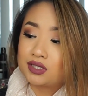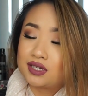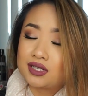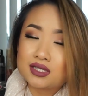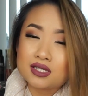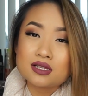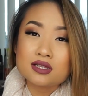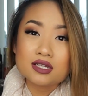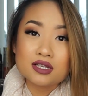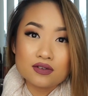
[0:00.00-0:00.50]
It
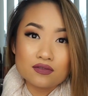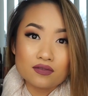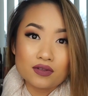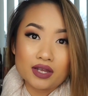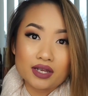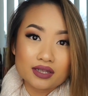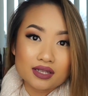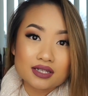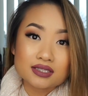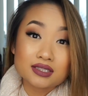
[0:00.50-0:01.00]
doesn't leave
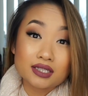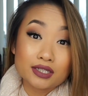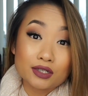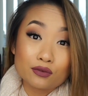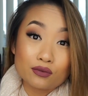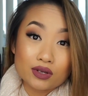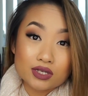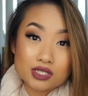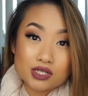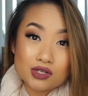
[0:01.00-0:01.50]
like that sticky
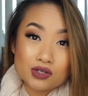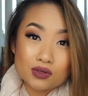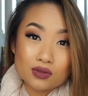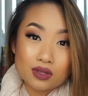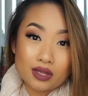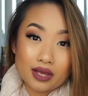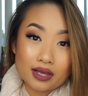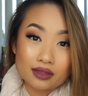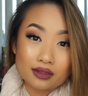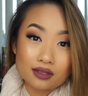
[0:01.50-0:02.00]
residue
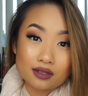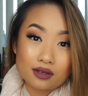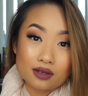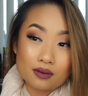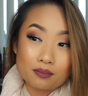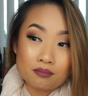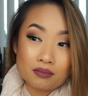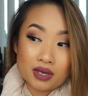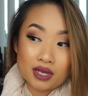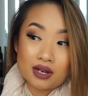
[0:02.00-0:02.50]
like
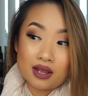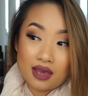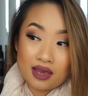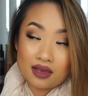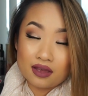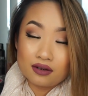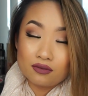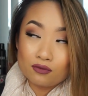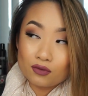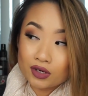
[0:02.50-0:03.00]
the
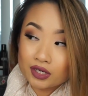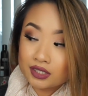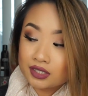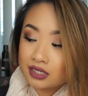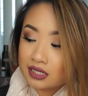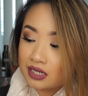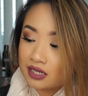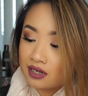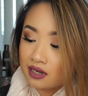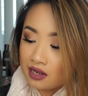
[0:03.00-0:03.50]
Bedhead one
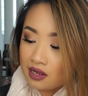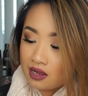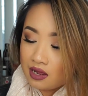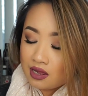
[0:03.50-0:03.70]
did.